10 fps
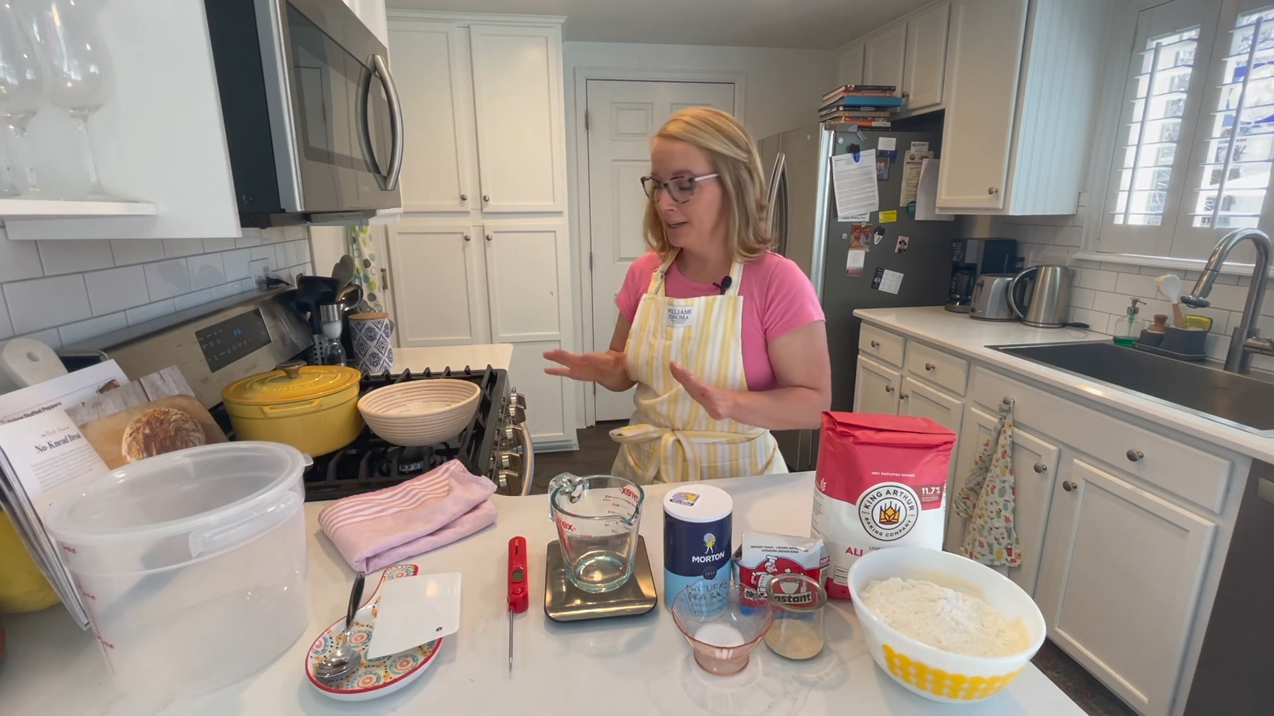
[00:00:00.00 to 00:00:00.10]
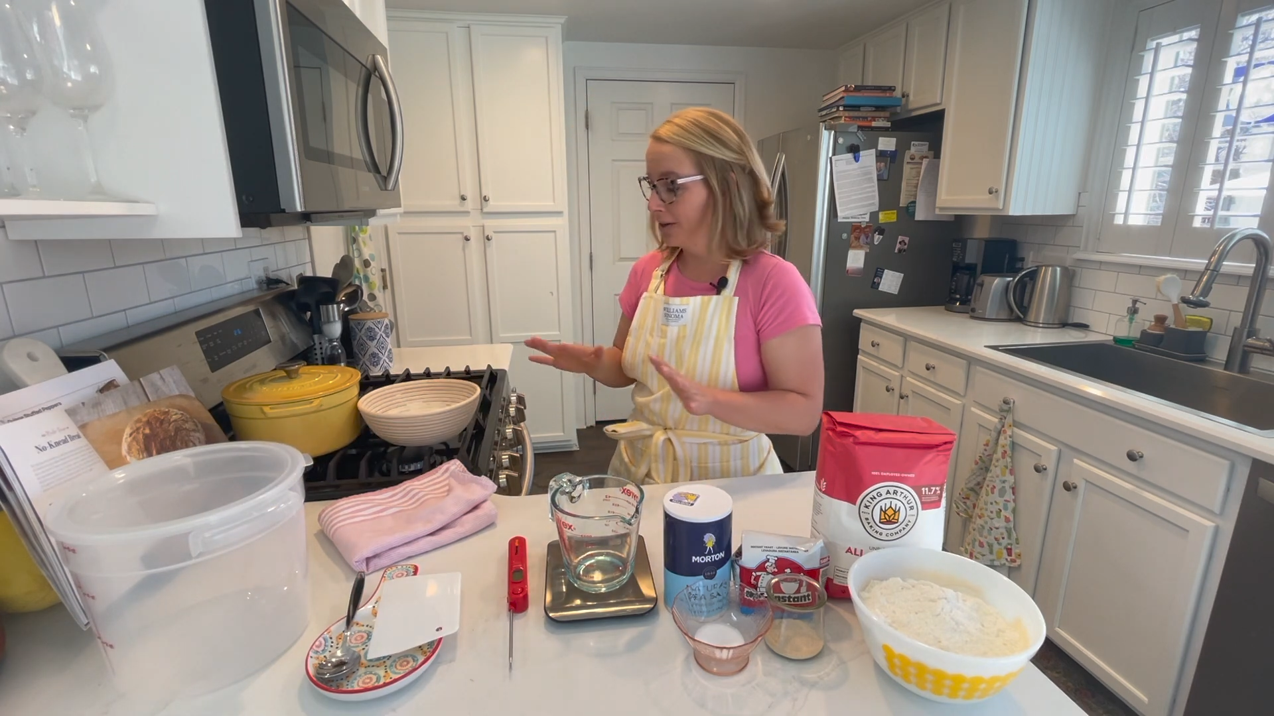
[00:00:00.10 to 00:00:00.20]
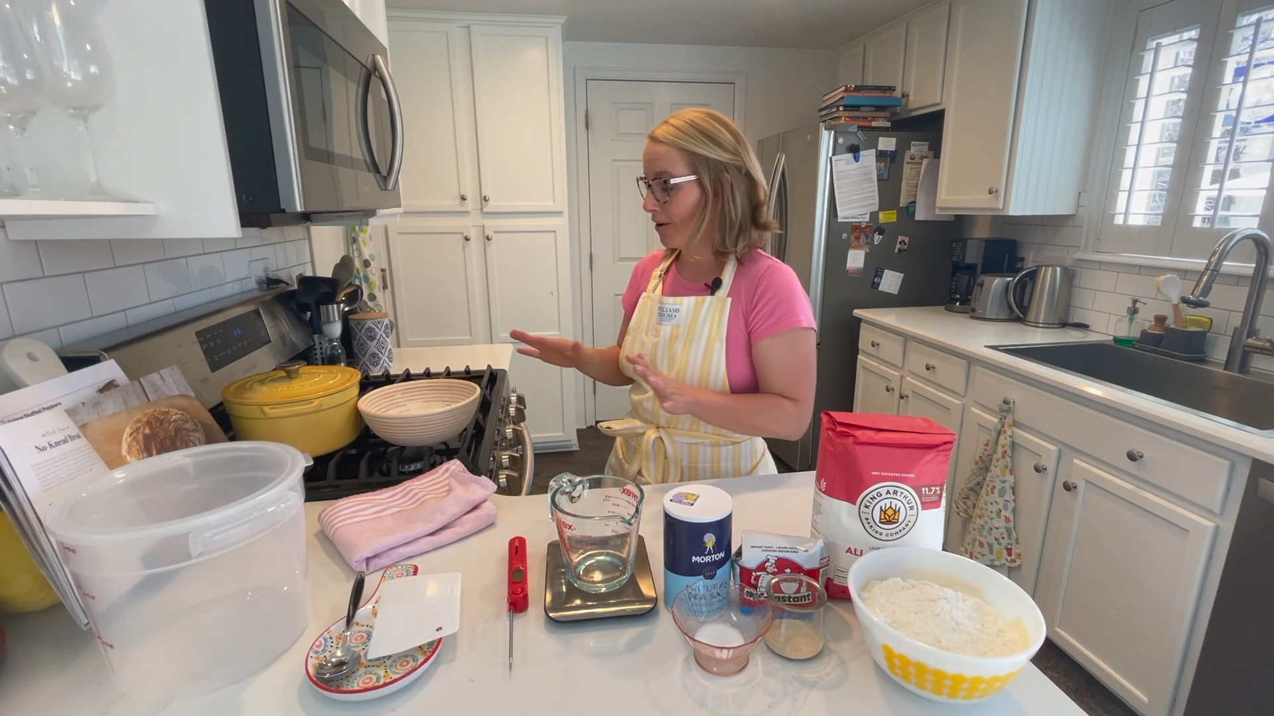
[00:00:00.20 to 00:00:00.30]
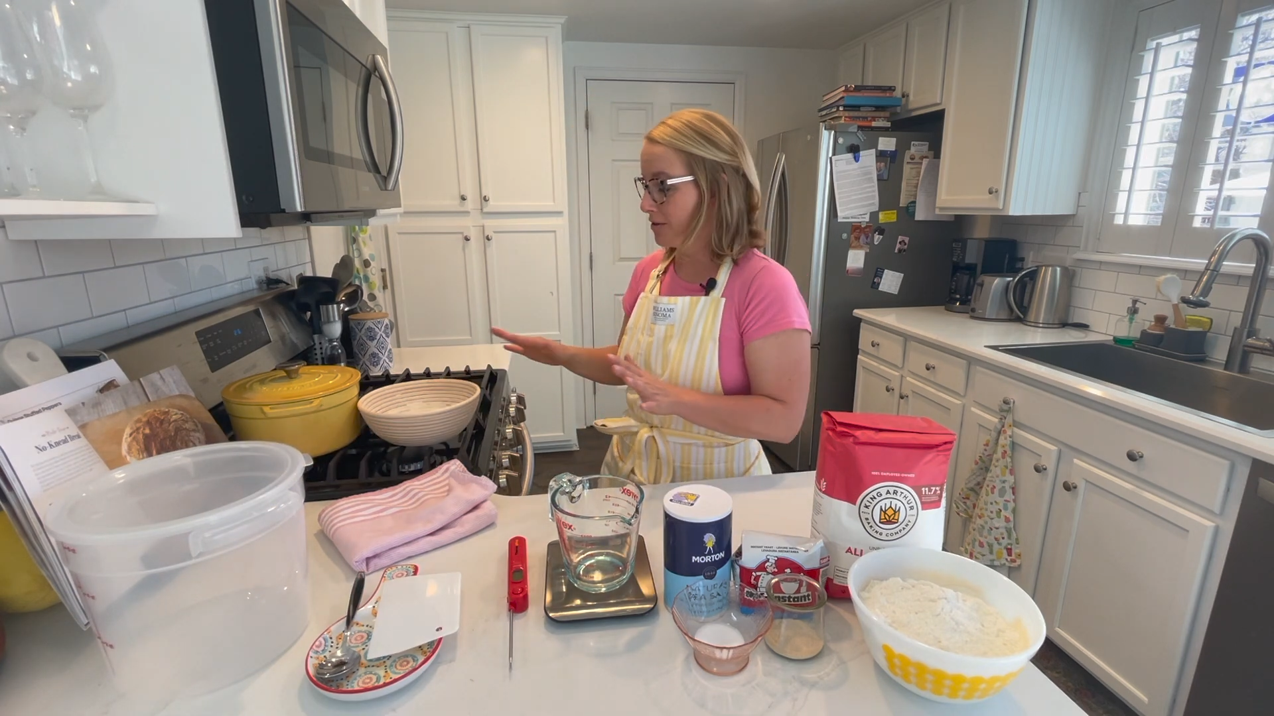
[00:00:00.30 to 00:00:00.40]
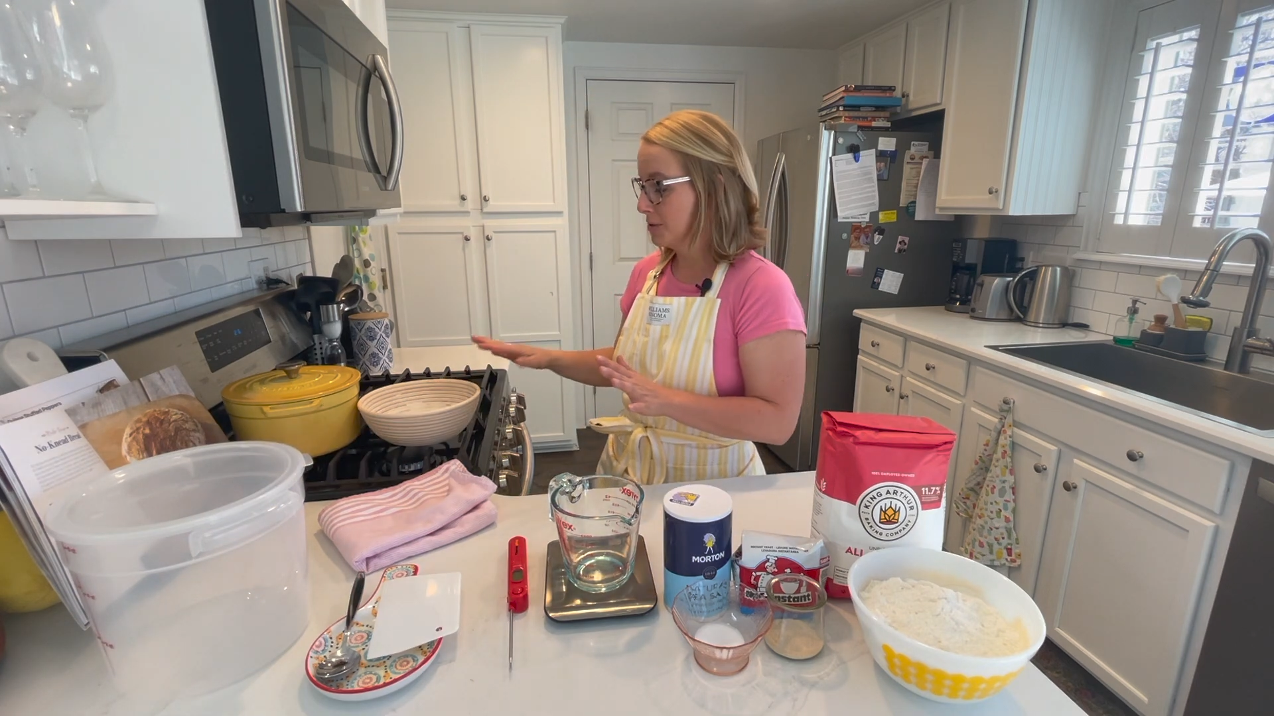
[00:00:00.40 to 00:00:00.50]

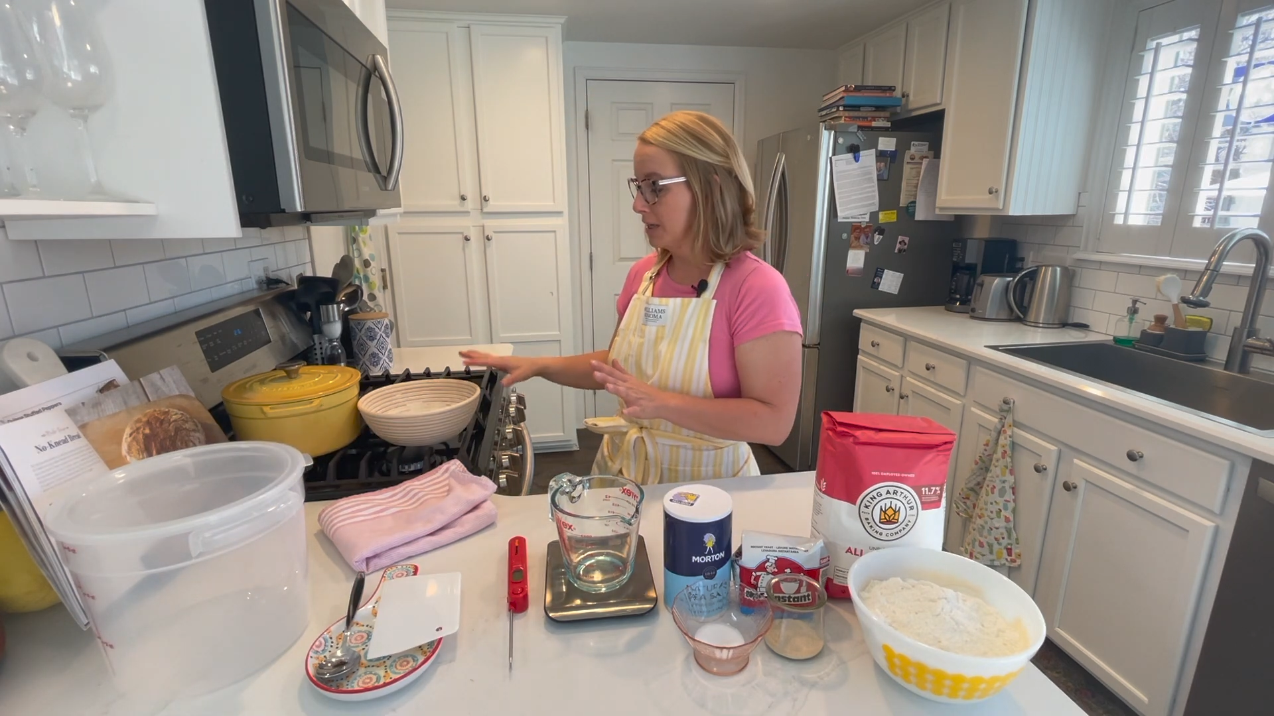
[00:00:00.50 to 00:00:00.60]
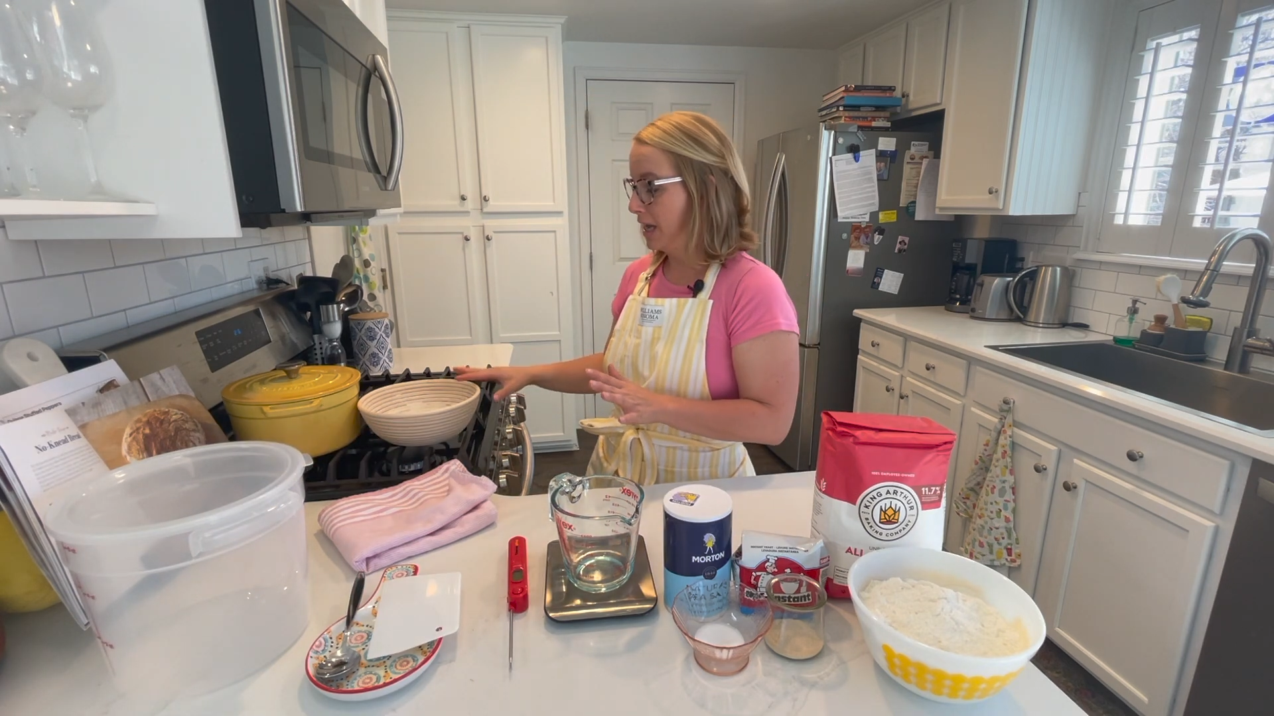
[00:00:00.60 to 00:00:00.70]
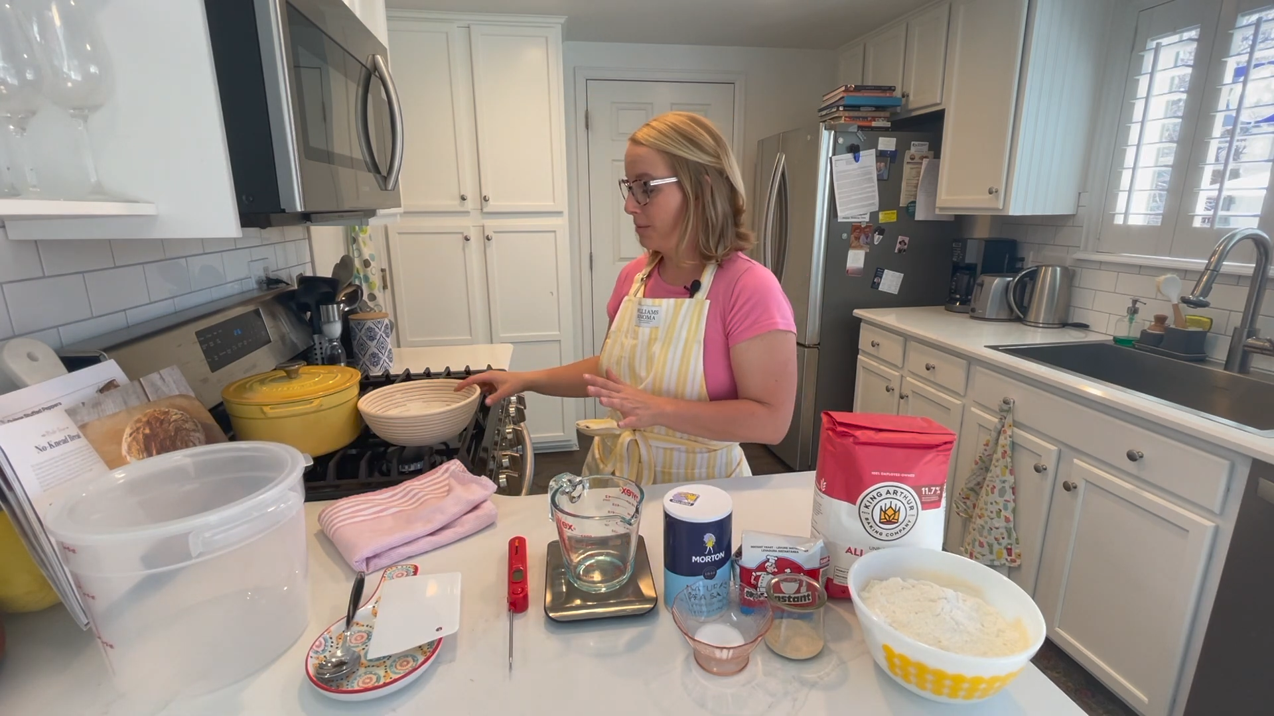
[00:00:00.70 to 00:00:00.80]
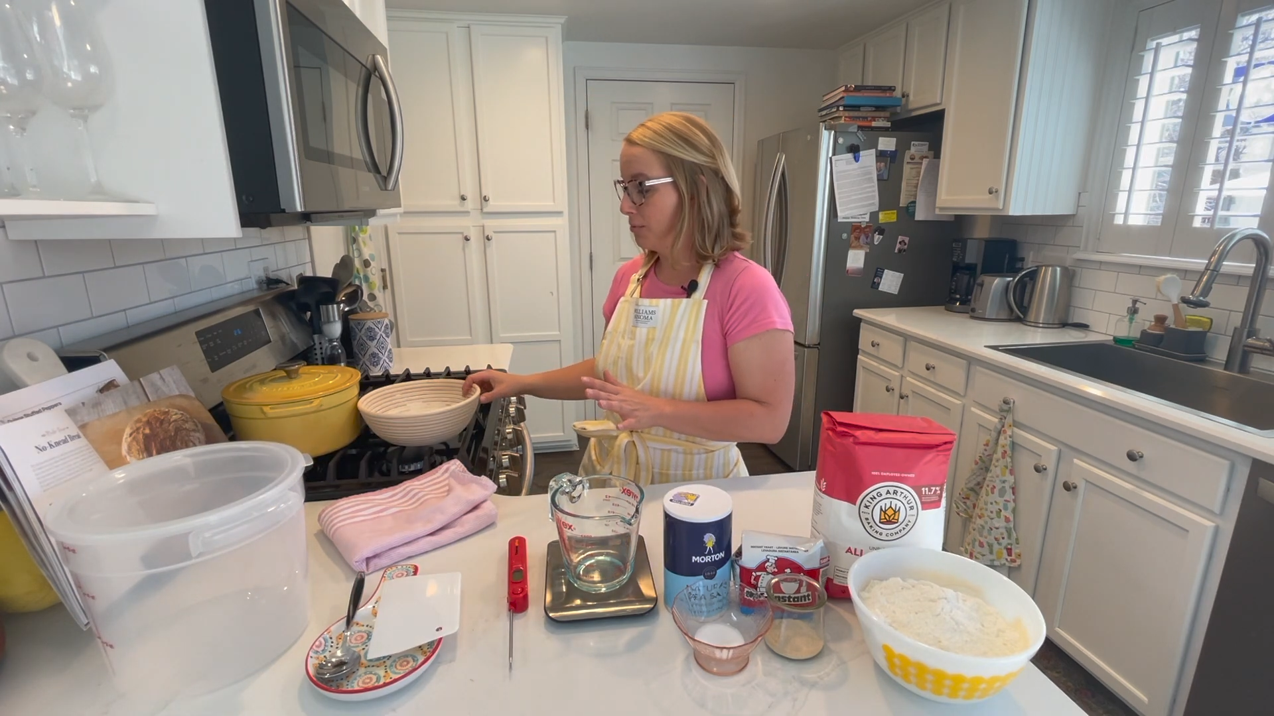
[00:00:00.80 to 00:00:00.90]
you'll also need a